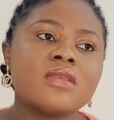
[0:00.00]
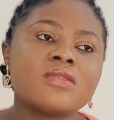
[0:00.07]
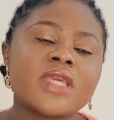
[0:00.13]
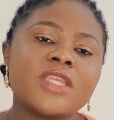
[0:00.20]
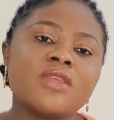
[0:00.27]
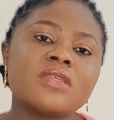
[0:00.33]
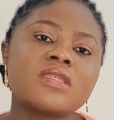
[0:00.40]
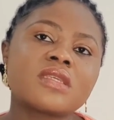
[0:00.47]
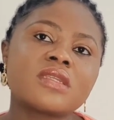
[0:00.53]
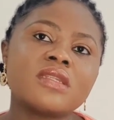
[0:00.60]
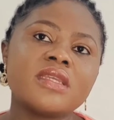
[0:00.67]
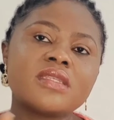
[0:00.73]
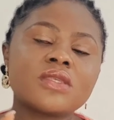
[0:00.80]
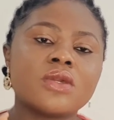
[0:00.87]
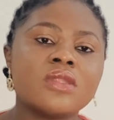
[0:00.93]
So I just
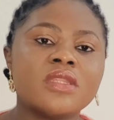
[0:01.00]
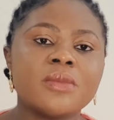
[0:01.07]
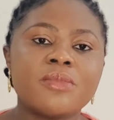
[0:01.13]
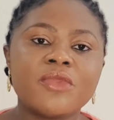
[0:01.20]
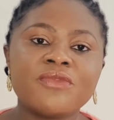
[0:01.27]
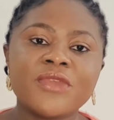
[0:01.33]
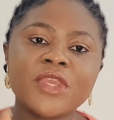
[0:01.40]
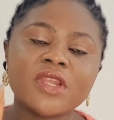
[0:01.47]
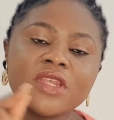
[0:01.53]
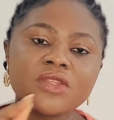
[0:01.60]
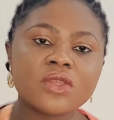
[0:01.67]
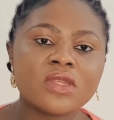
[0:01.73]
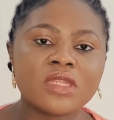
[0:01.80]
clicked on the, if you click